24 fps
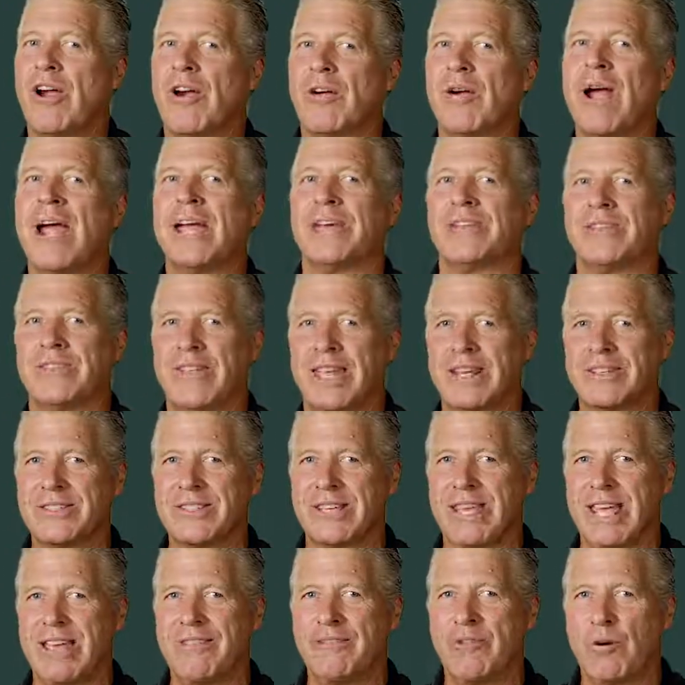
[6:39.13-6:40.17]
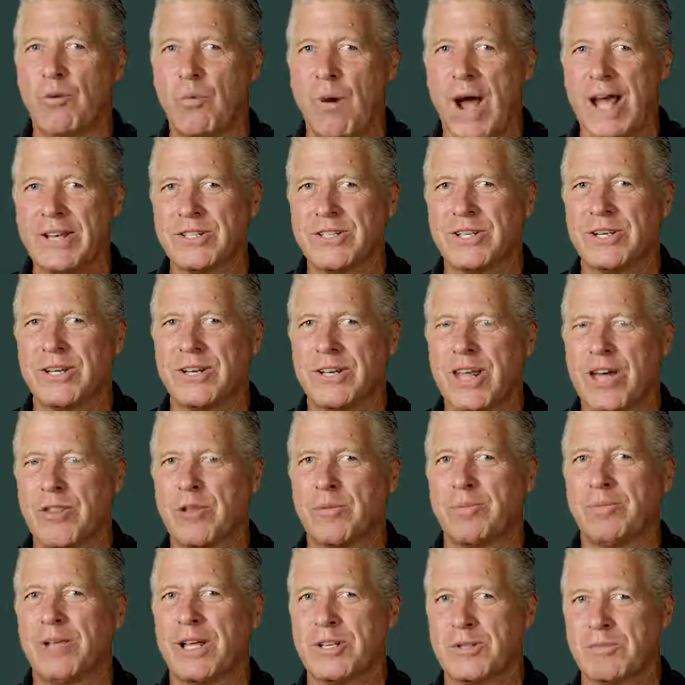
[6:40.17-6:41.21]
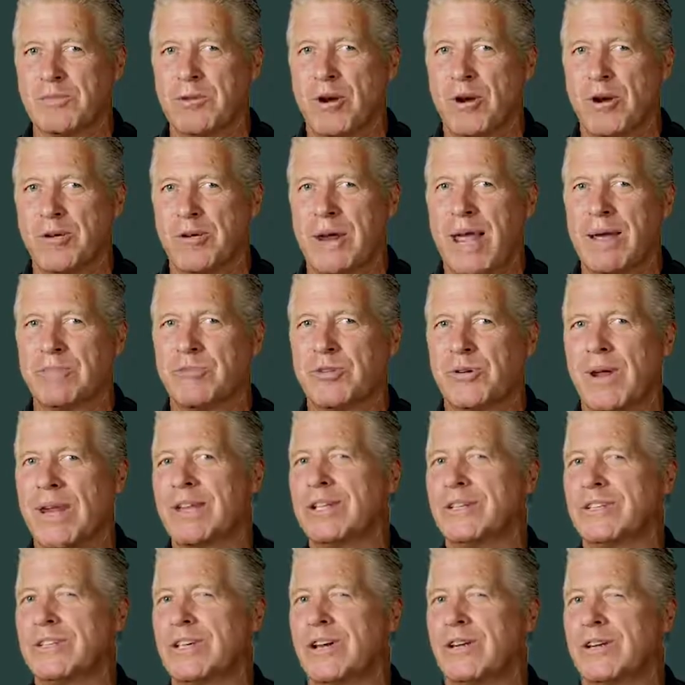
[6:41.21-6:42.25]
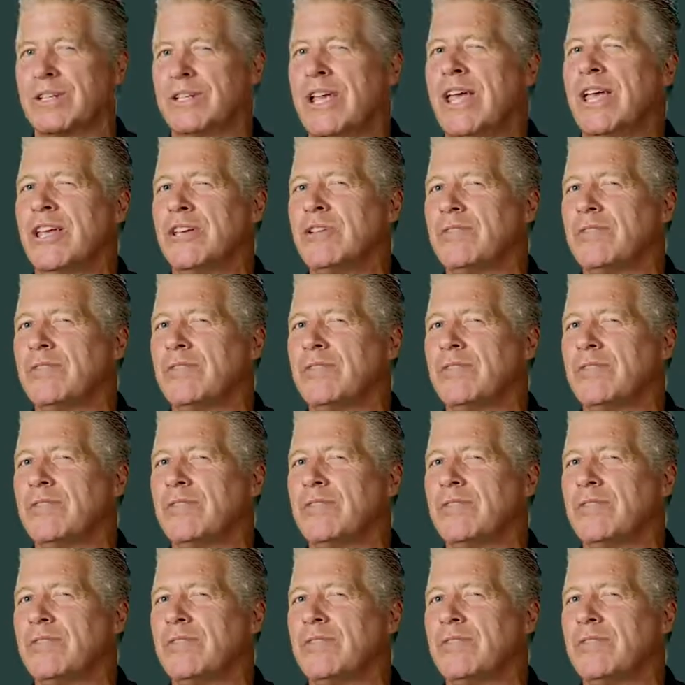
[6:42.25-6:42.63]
All right, thanks again for watching another Plus Program training series.